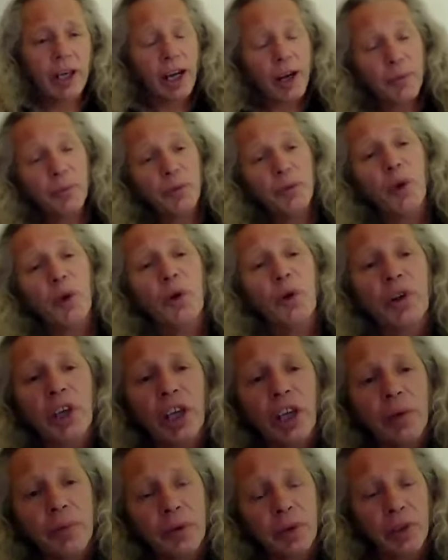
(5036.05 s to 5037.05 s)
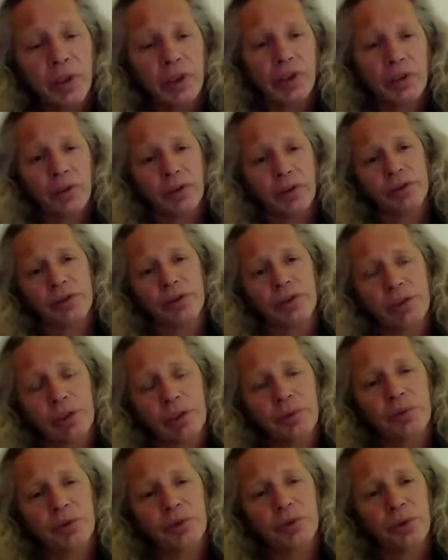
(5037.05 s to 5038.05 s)
I'm not coming across as
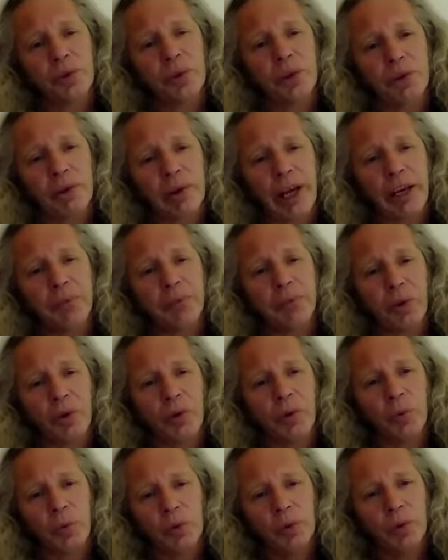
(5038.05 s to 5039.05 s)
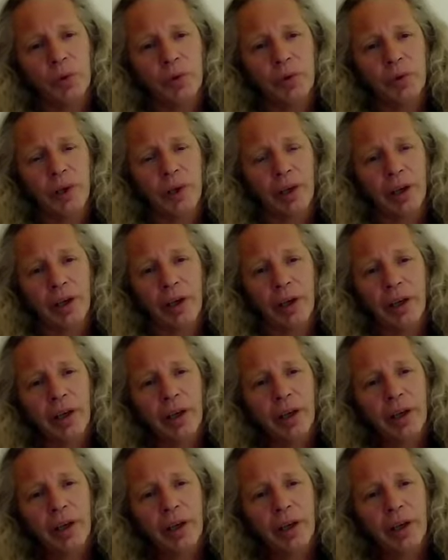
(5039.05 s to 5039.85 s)
some sort of crackpot woo-woo guy.